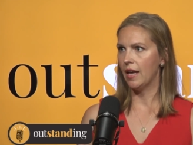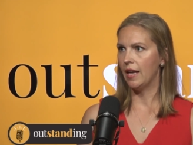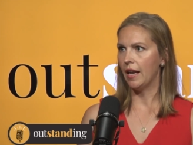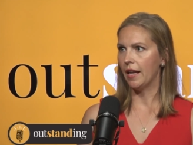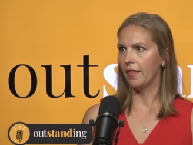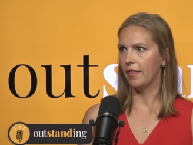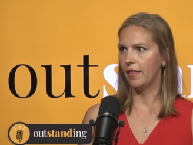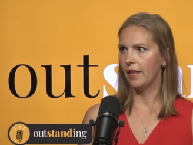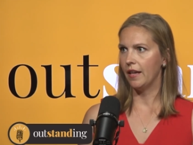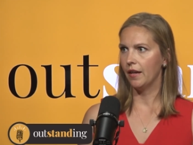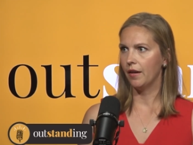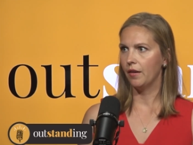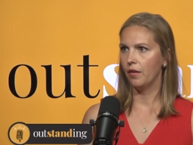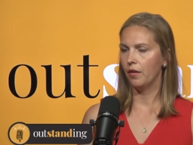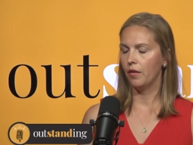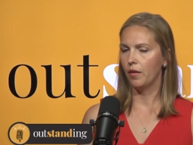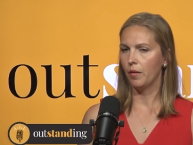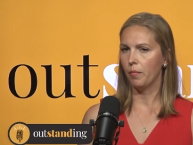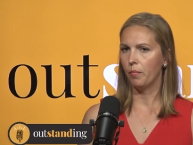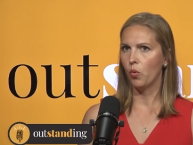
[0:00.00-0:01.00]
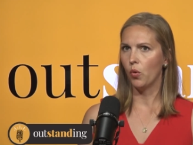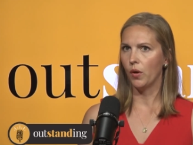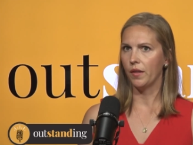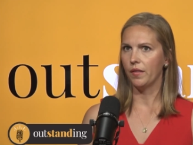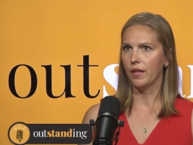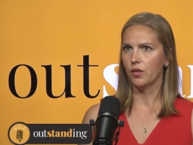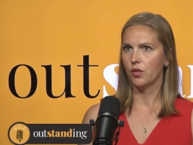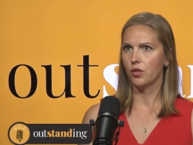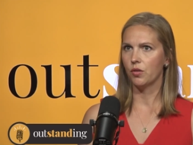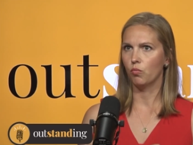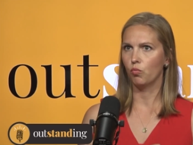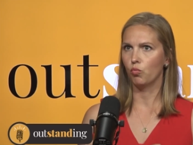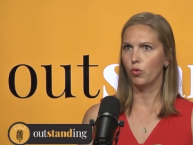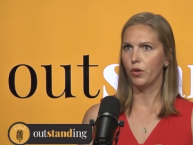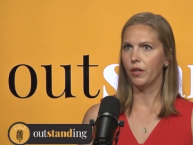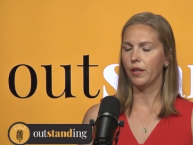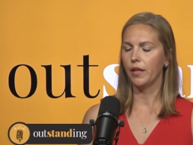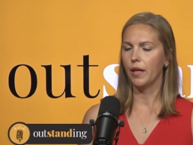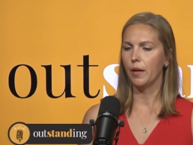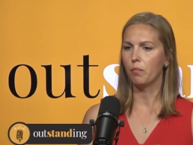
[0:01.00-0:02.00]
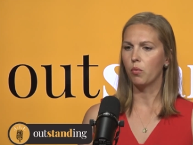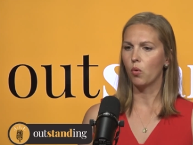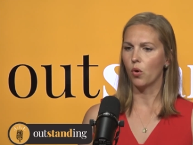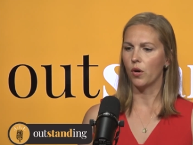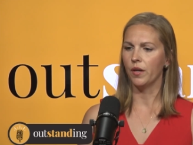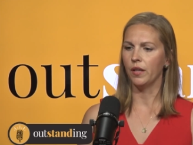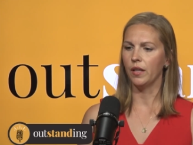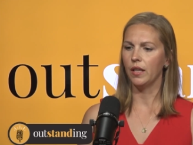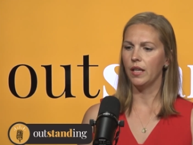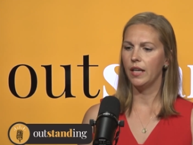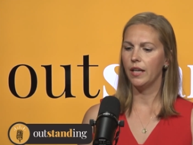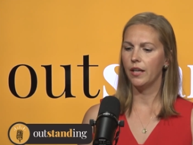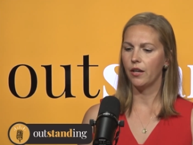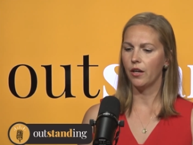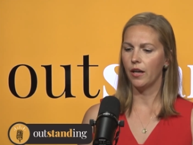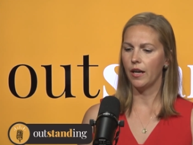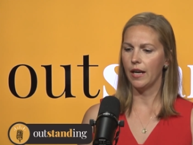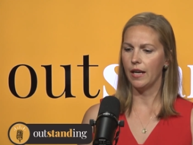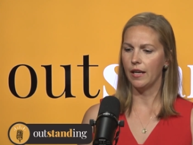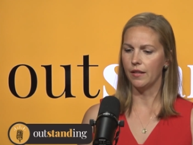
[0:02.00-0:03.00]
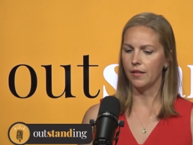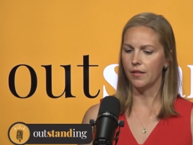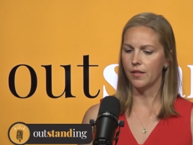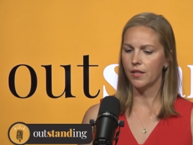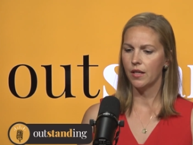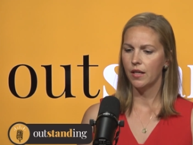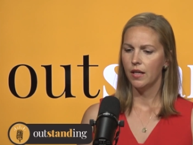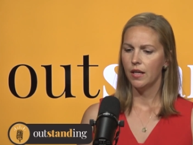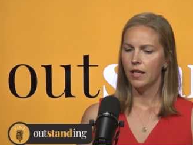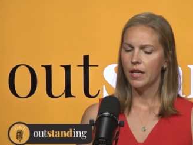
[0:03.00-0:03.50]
And I think the point that's really important here is,